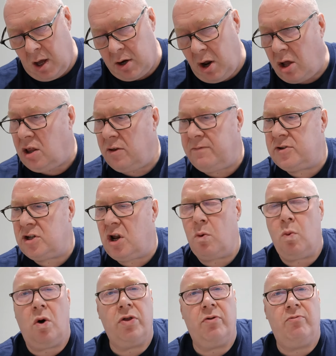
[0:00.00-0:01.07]
And I'd love to
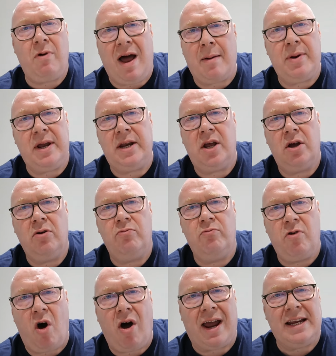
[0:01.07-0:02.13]
know what the rabid
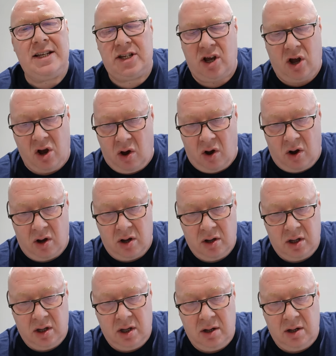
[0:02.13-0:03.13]
right are.